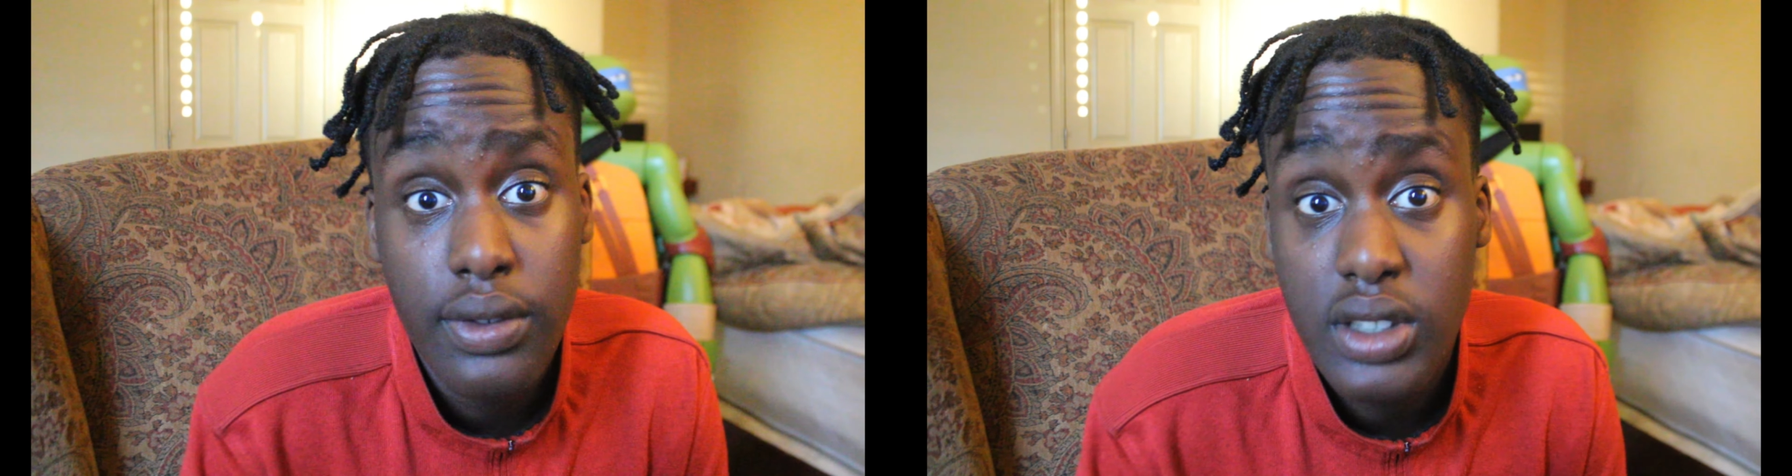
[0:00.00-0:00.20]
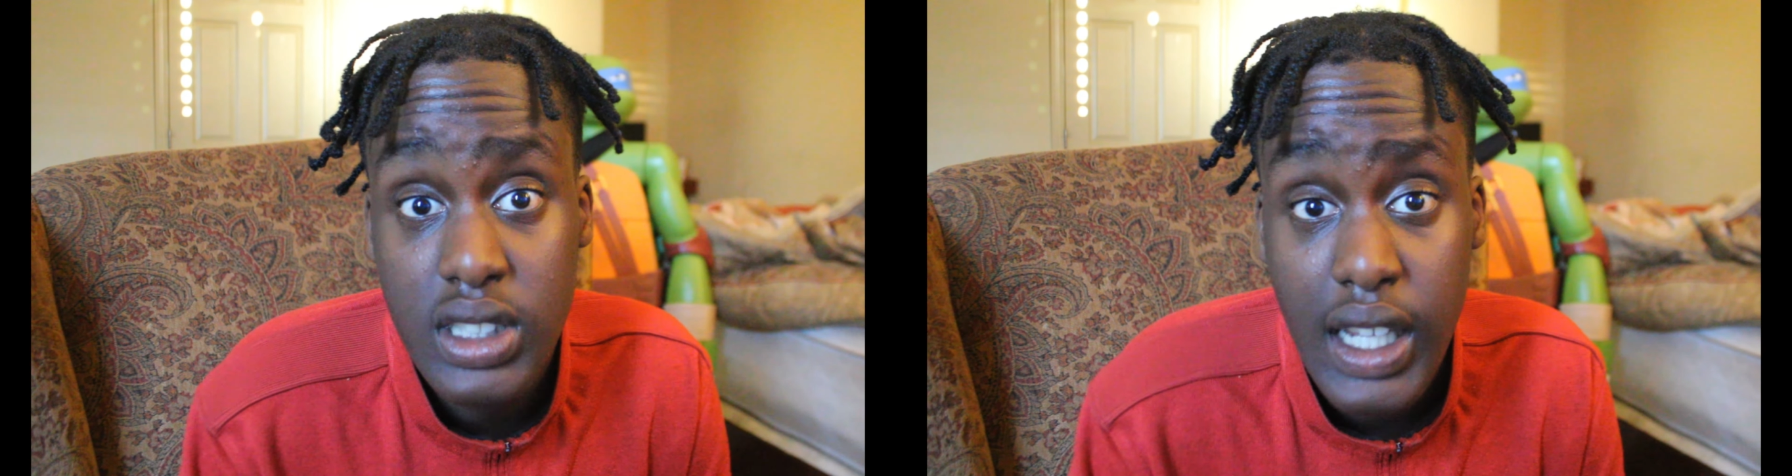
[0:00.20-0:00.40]

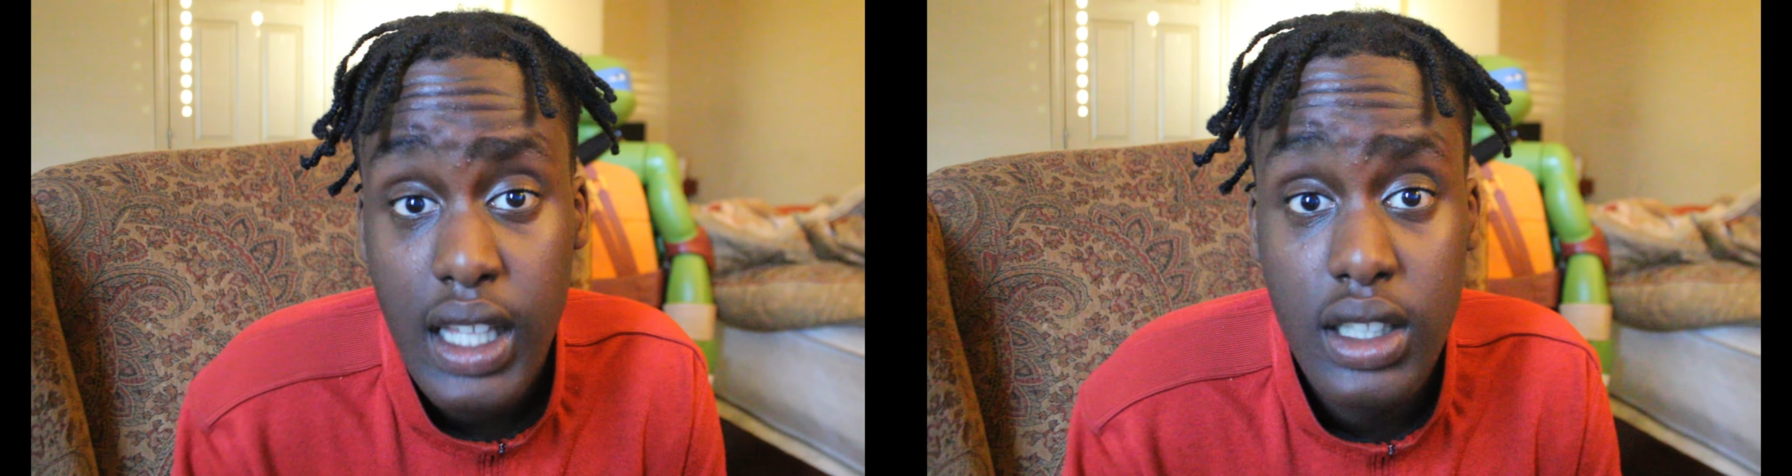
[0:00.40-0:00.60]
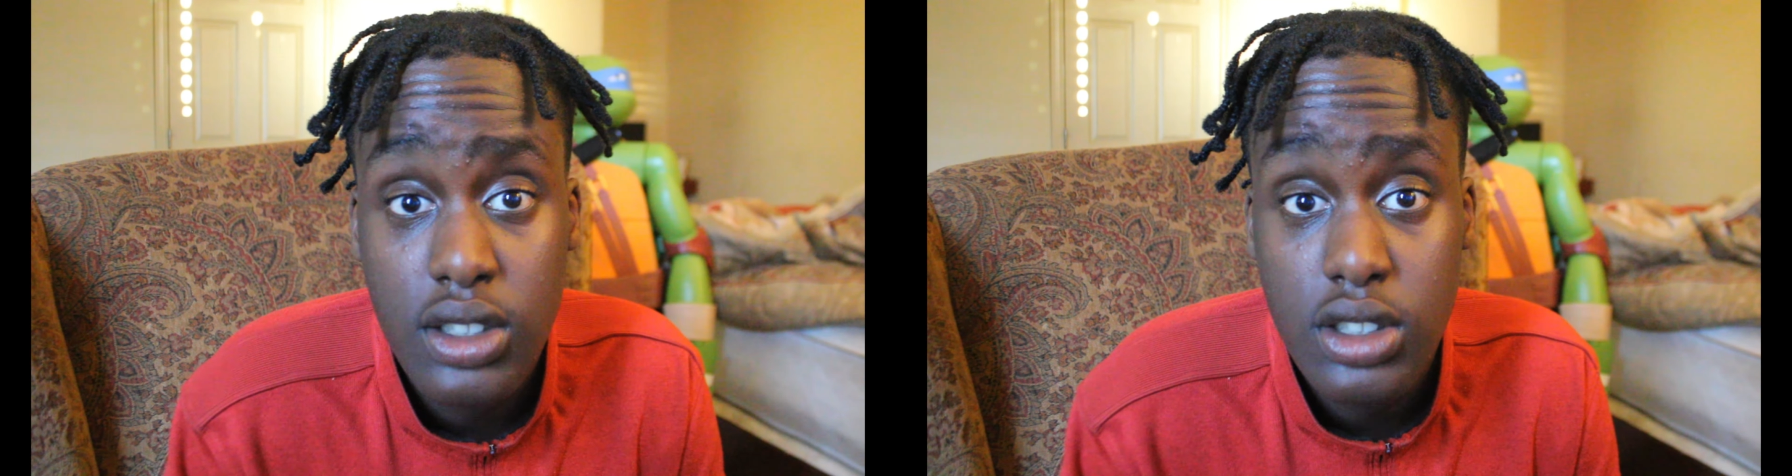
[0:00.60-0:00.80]
of a
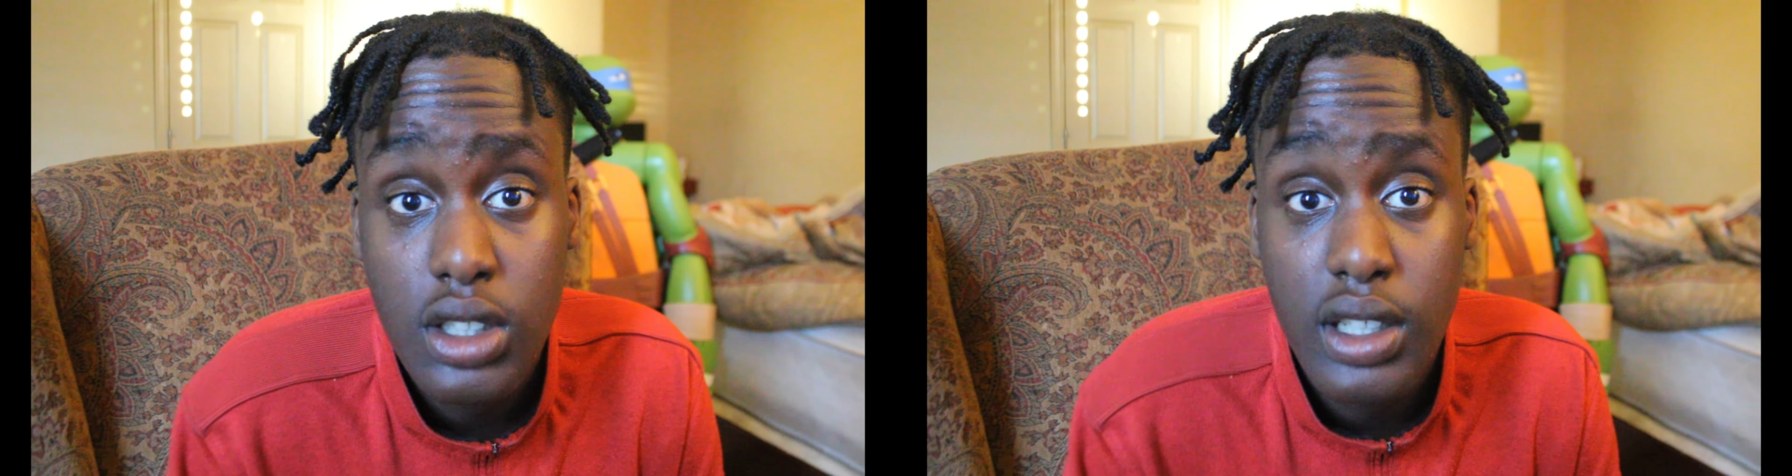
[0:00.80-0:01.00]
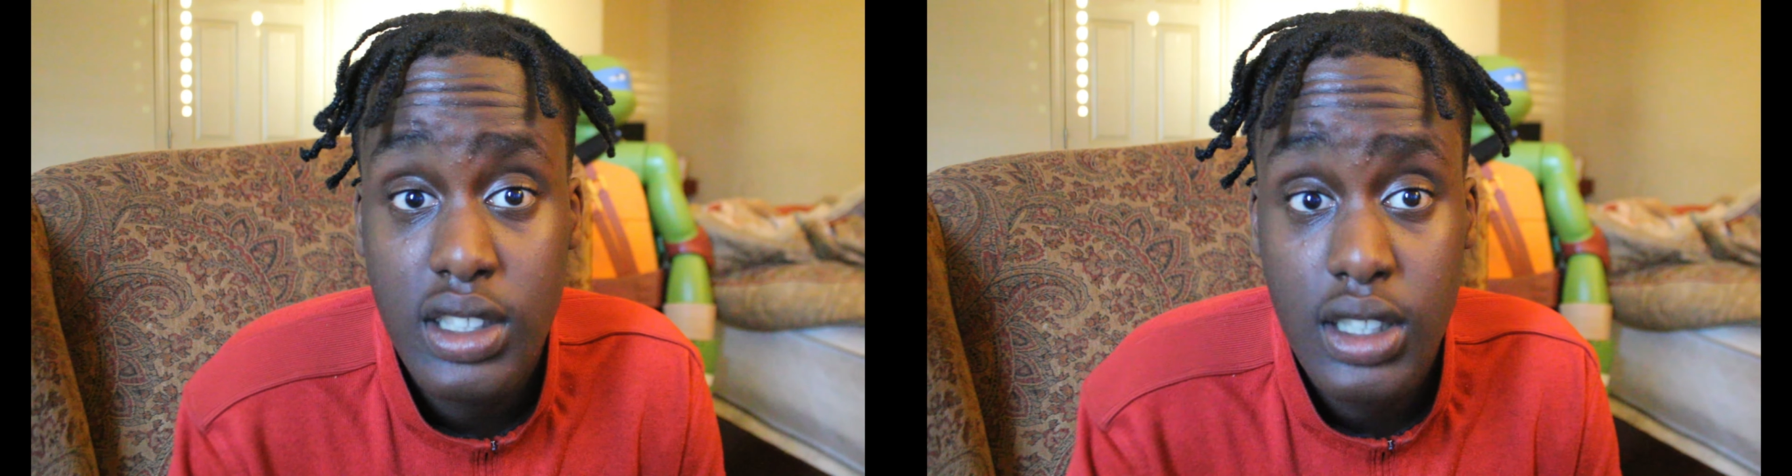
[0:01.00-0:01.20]
challenge
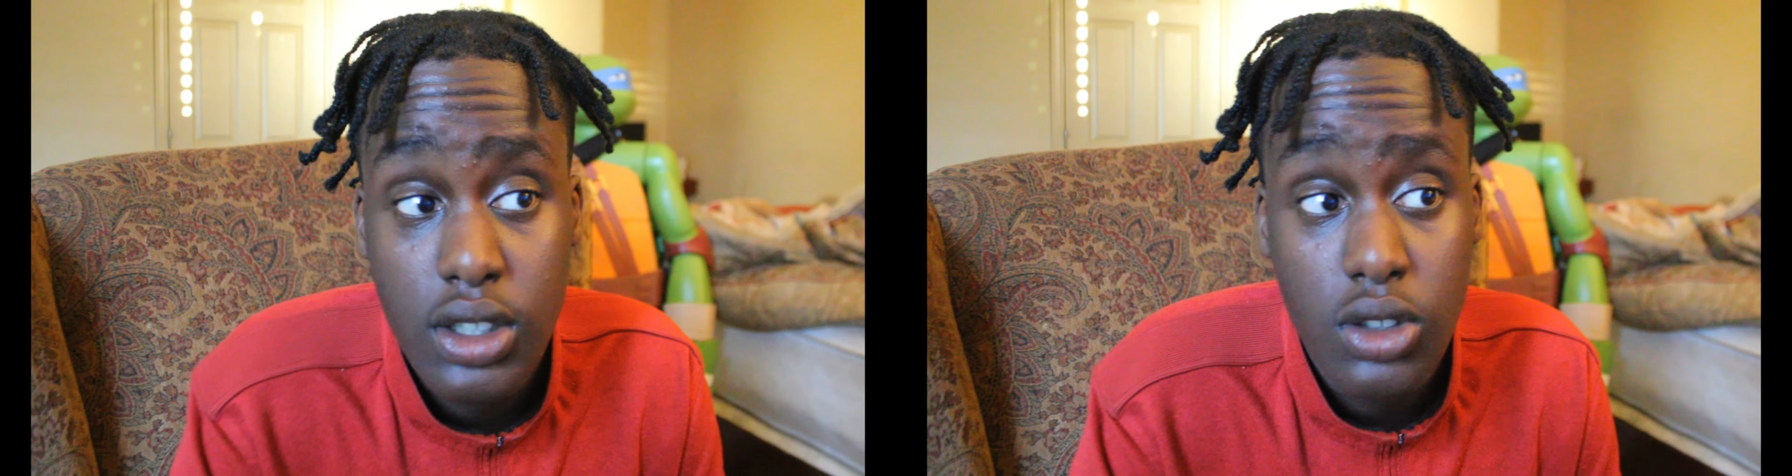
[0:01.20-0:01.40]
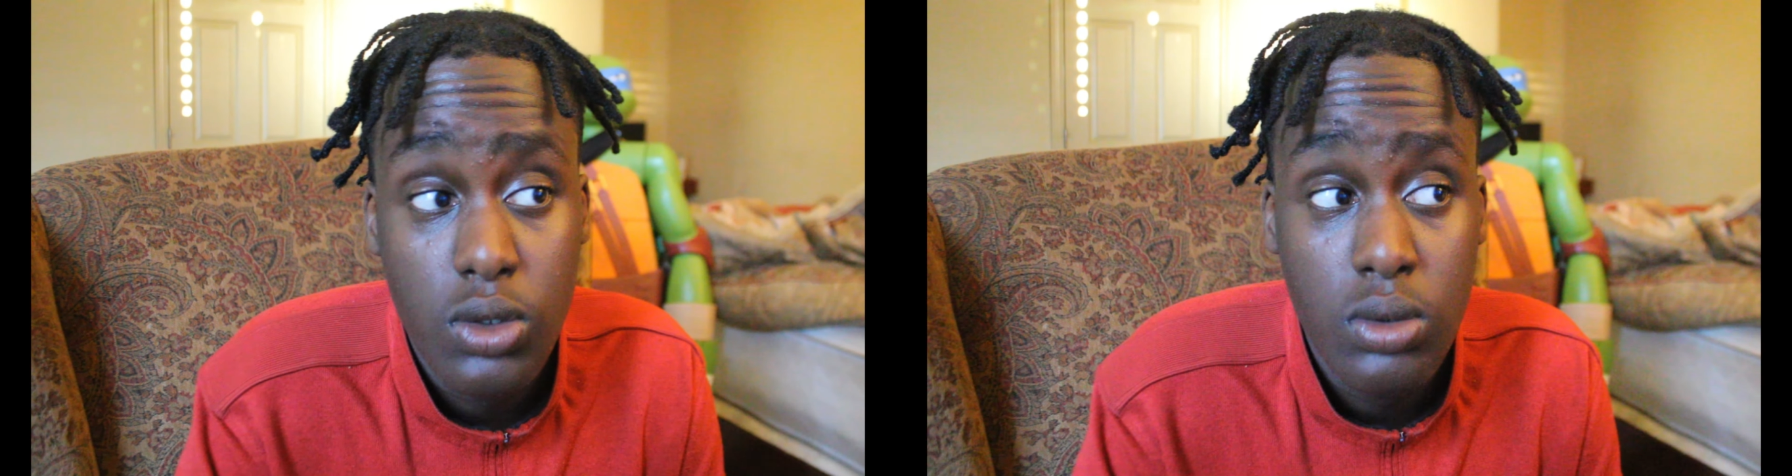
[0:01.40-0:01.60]

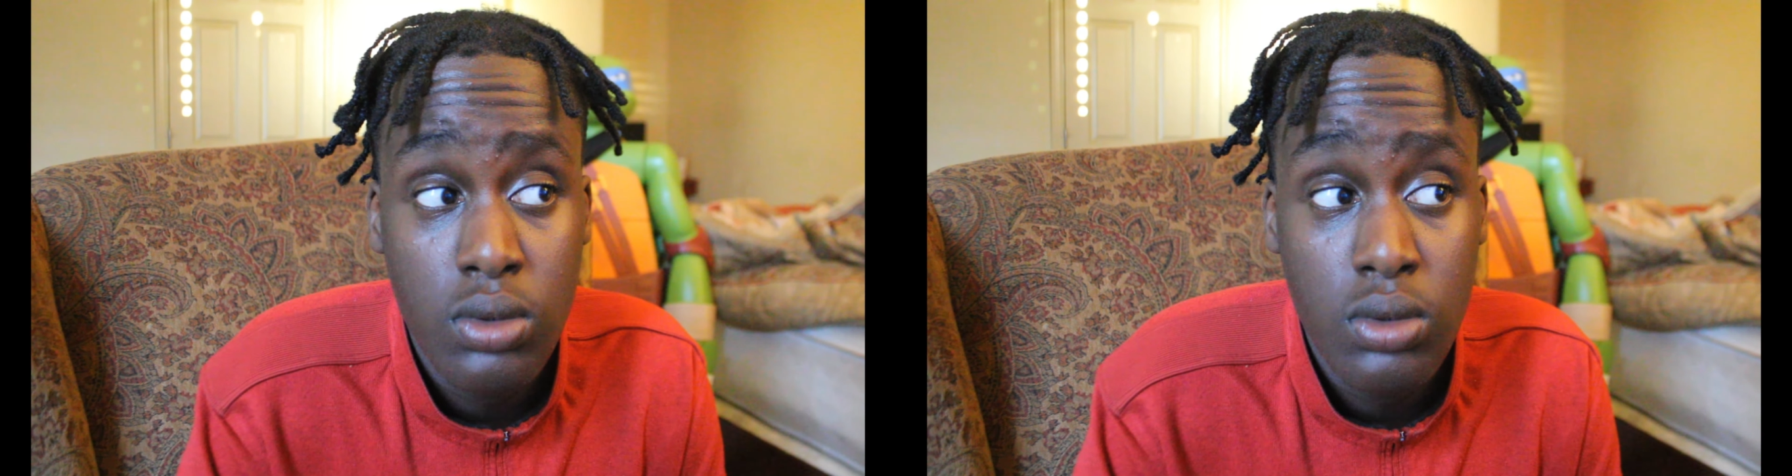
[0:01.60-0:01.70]
until